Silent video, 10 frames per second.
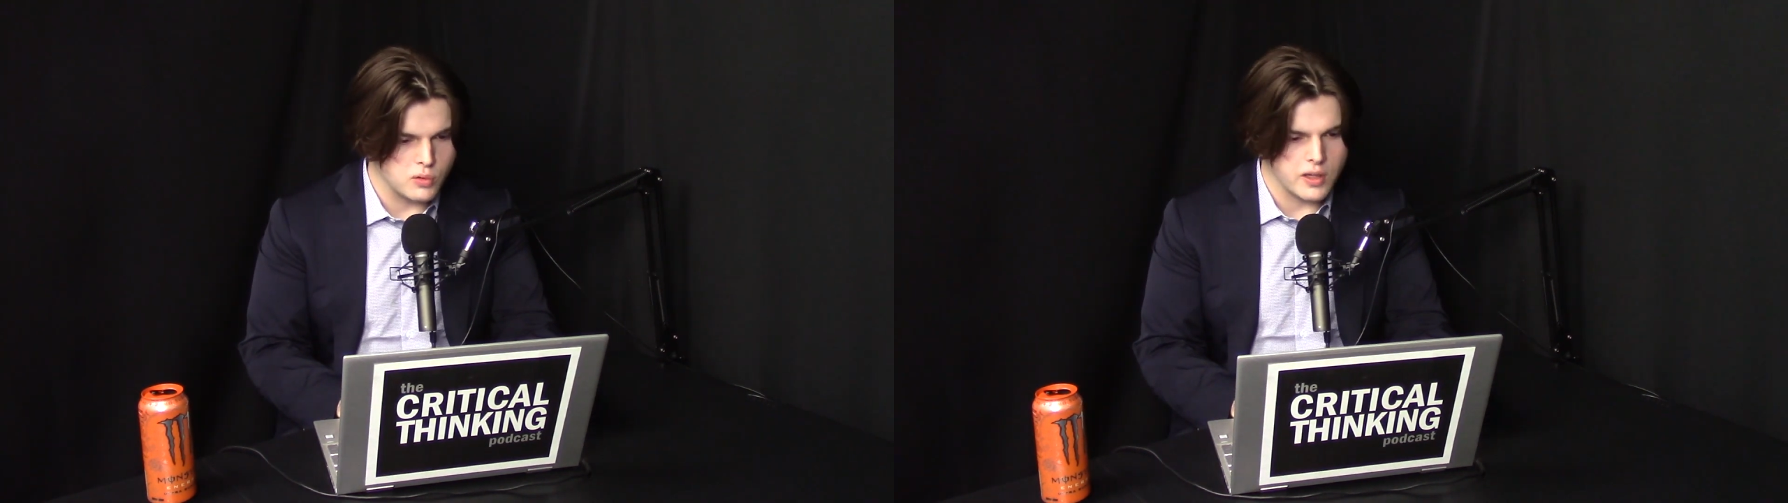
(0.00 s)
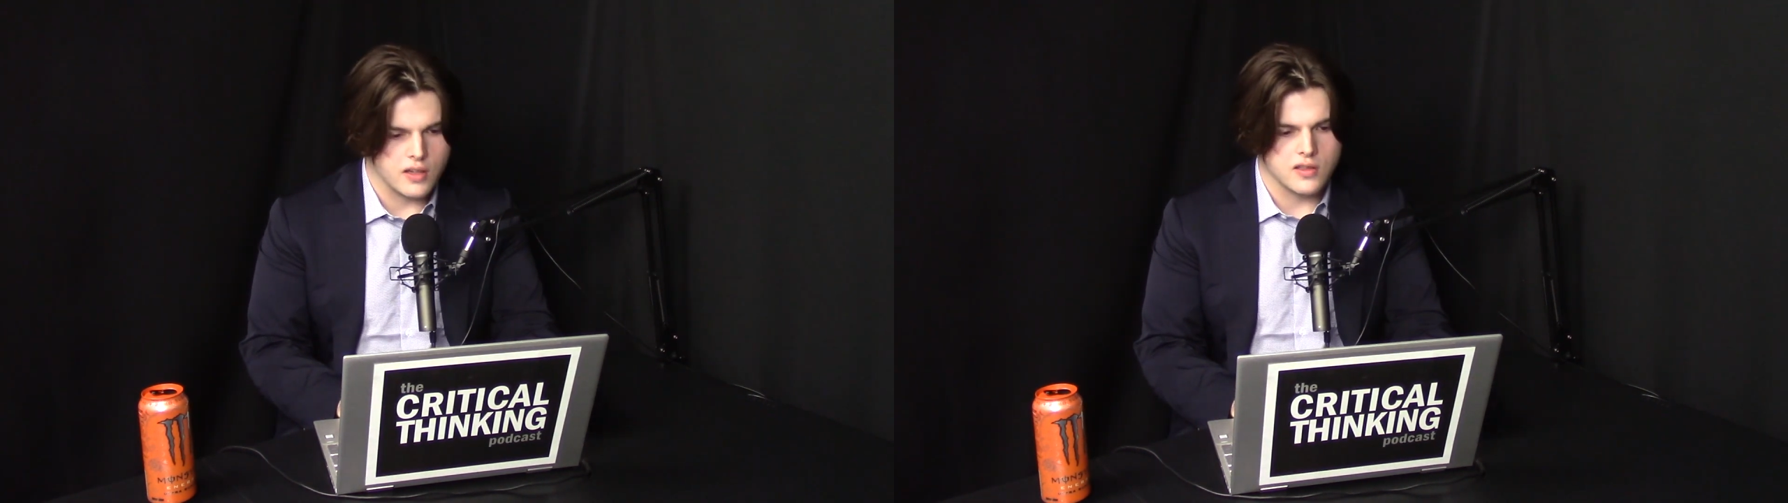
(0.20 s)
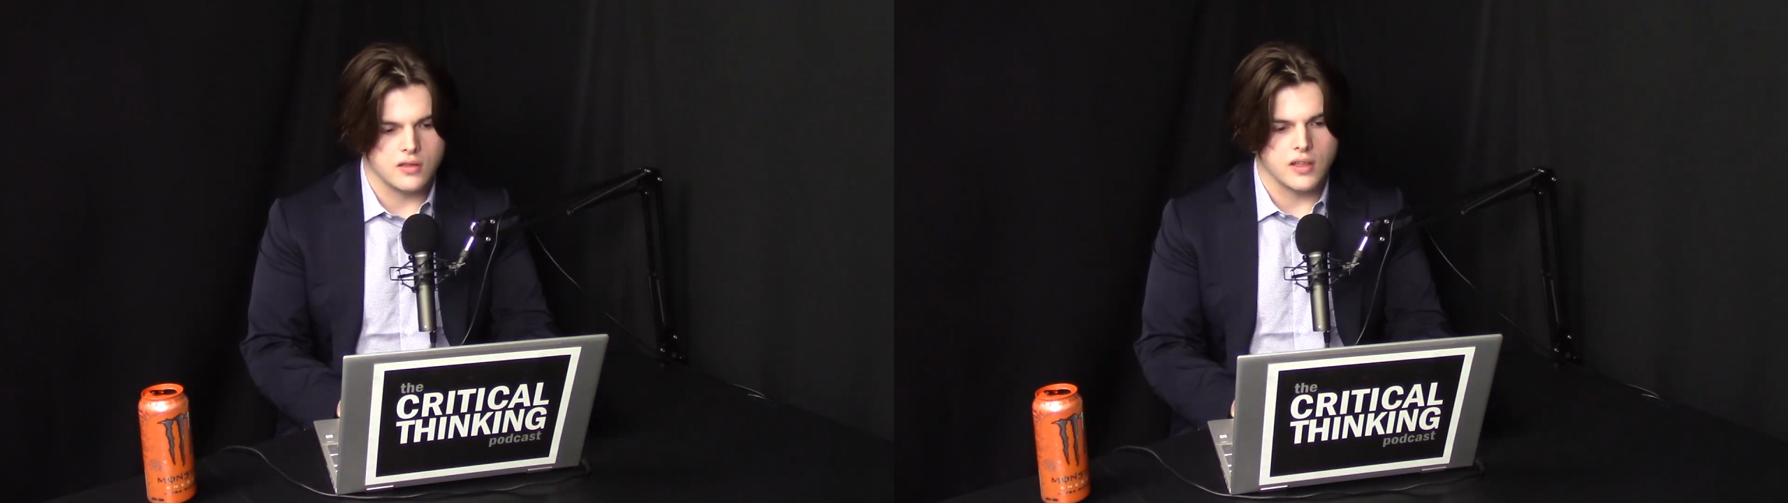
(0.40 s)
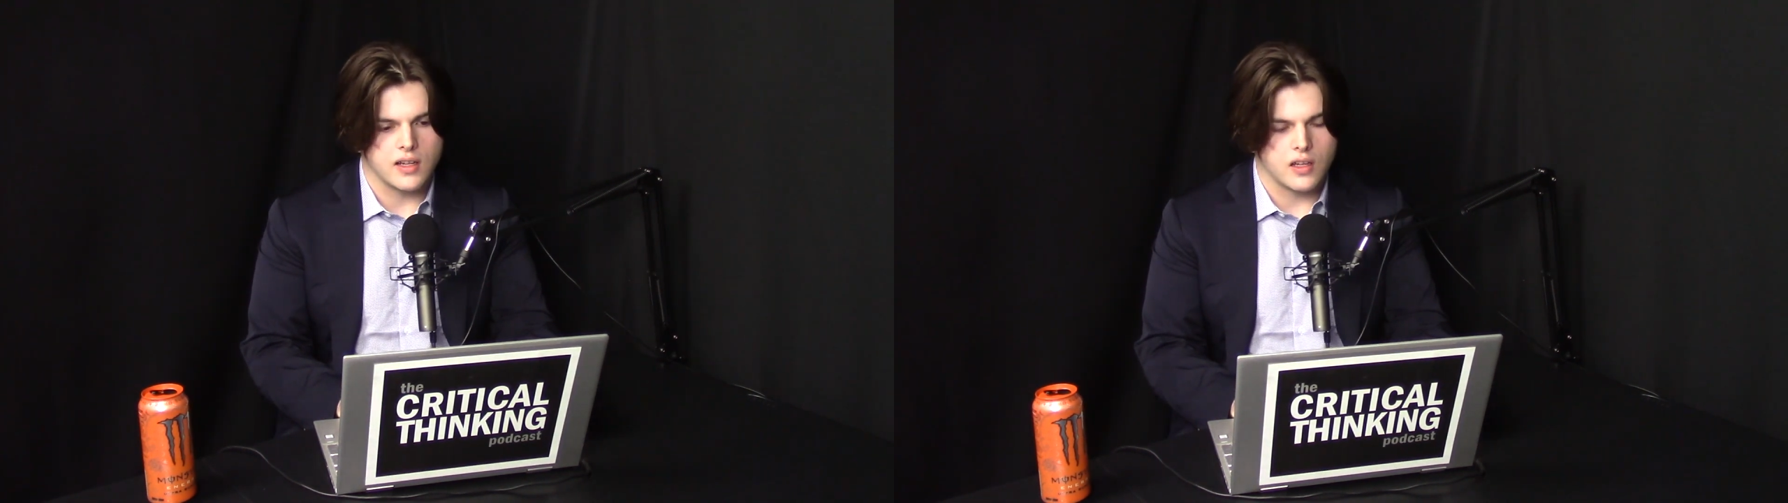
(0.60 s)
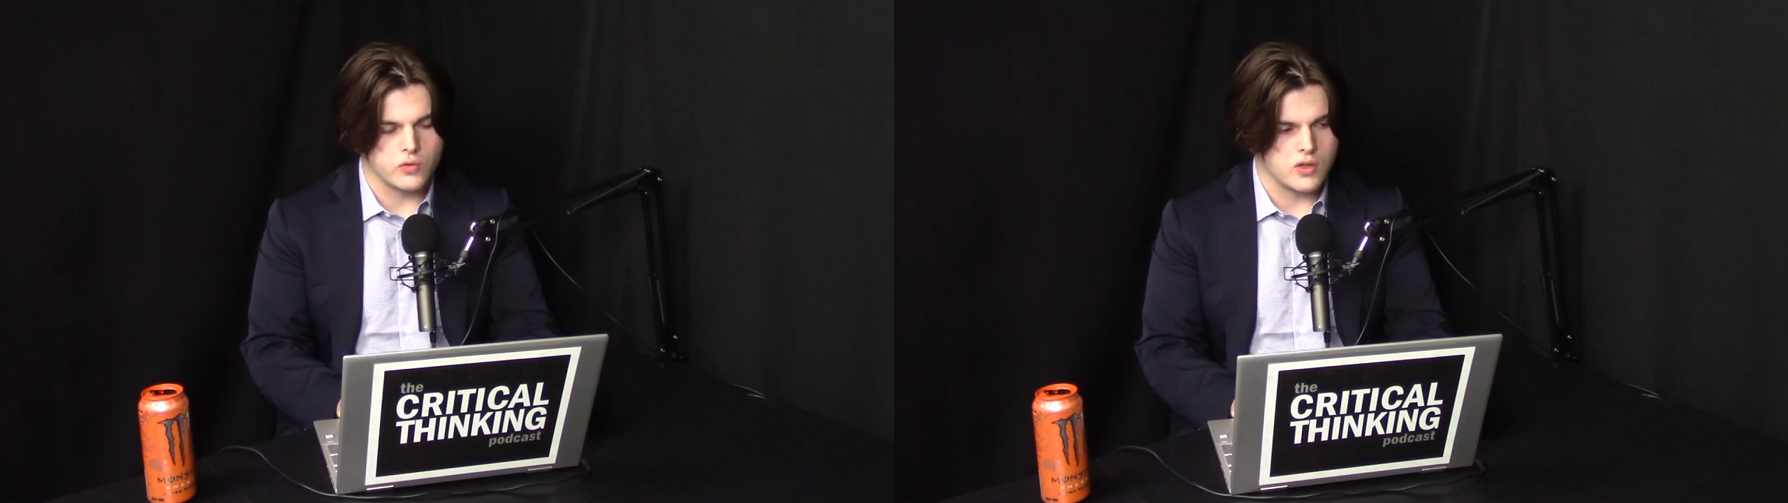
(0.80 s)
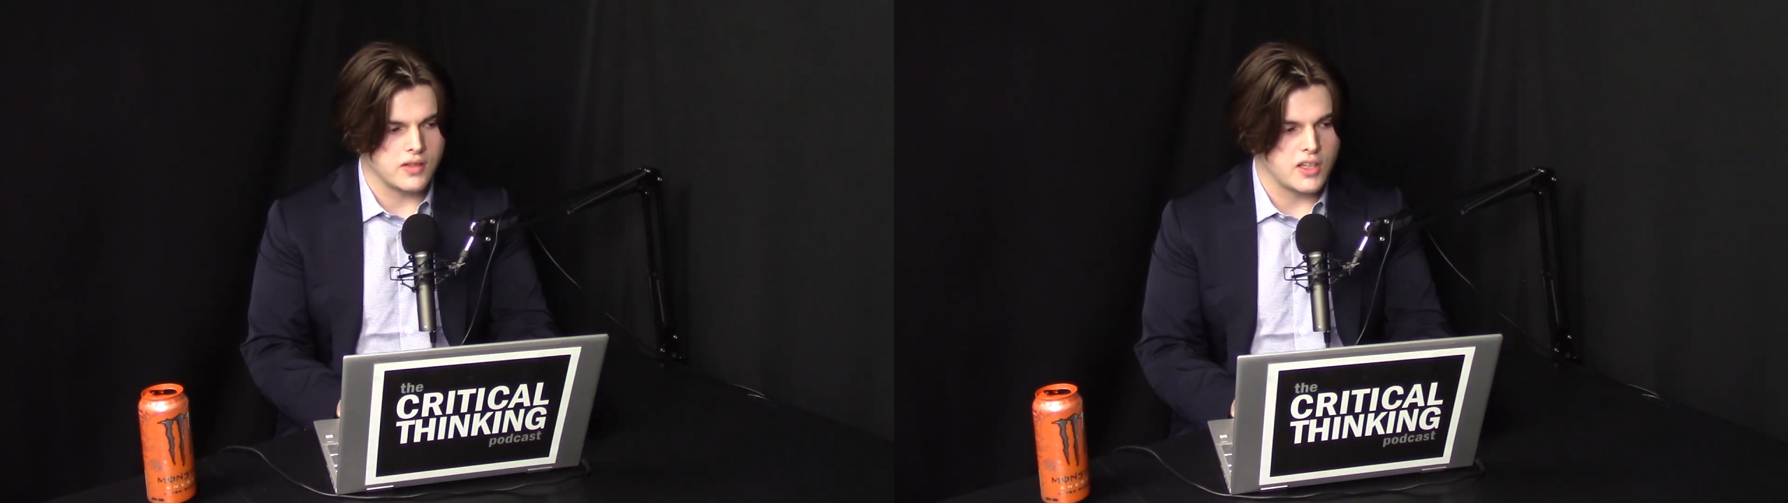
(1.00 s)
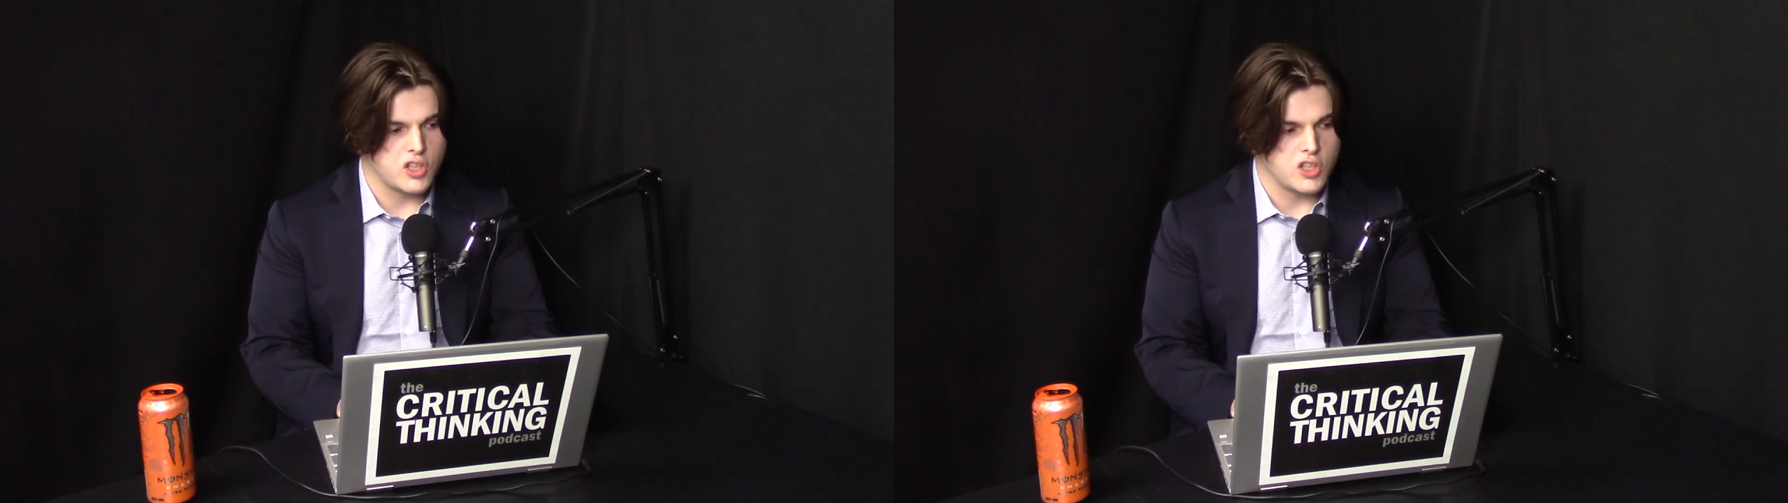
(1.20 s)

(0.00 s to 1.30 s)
We can also look at countries like